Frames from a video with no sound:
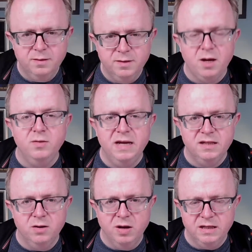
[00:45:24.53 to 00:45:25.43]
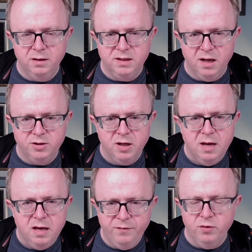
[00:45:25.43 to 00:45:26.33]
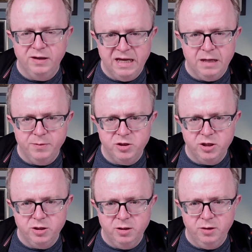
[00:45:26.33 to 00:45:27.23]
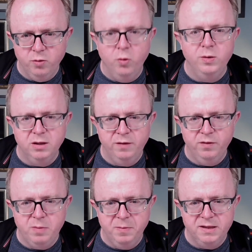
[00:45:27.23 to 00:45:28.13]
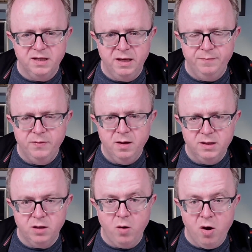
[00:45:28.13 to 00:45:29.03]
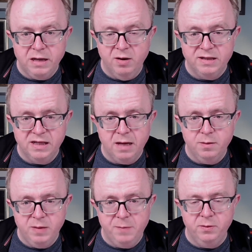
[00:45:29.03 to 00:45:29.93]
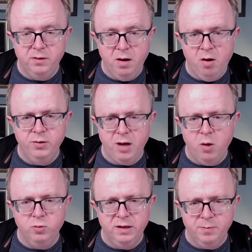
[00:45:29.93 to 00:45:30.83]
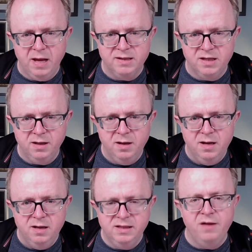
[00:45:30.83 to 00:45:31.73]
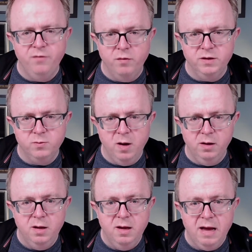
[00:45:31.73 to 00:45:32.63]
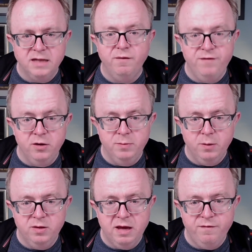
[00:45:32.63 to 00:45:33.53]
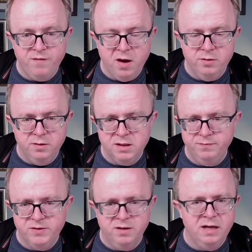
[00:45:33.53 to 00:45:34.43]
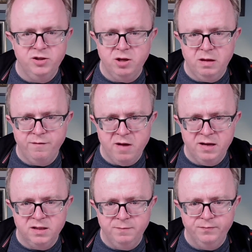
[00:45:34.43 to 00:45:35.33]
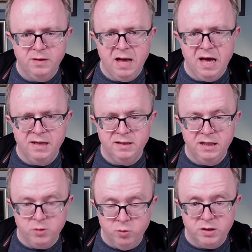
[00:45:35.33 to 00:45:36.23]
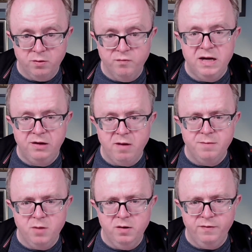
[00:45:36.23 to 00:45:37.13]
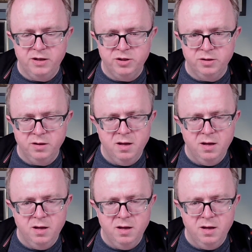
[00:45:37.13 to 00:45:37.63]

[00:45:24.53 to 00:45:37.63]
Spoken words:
So here's a nice little touch. If you're a gigging magician, you're always looking for publicity. So I like to get people that aren't holding the plastic to get involved as well and to film it with their phones so they can show their friends. And it's also a really great motivation